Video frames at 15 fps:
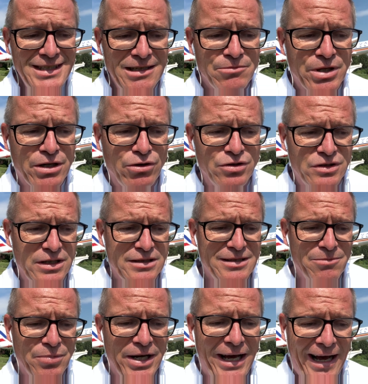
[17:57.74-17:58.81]
because they
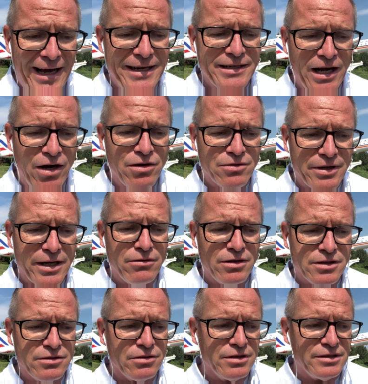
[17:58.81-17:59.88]
simply are in our
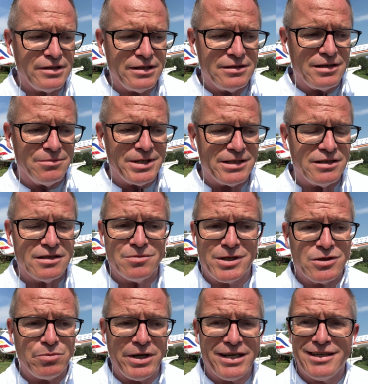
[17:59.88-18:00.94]
regulatory system, and it's
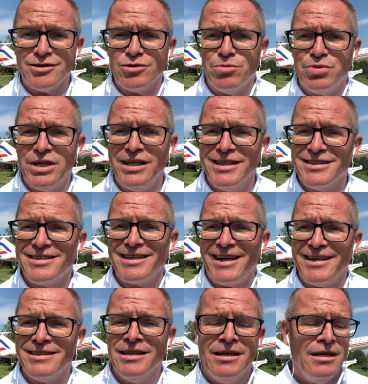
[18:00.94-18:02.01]
much better to be
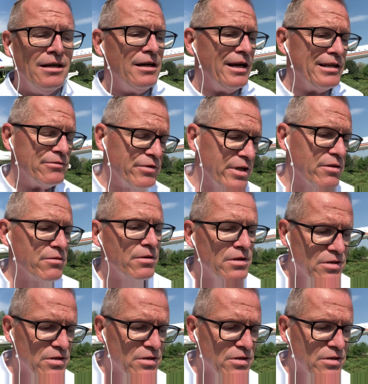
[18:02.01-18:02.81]
inside, and we